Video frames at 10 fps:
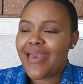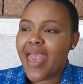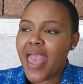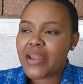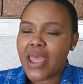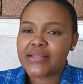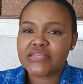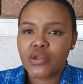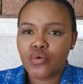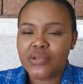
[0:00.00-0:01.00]
and i
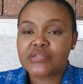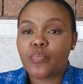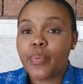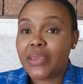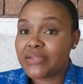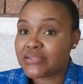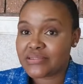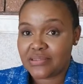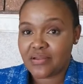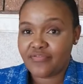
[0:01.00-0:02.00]
tell you it's petty
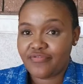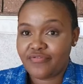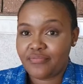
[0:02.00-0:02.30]
stuff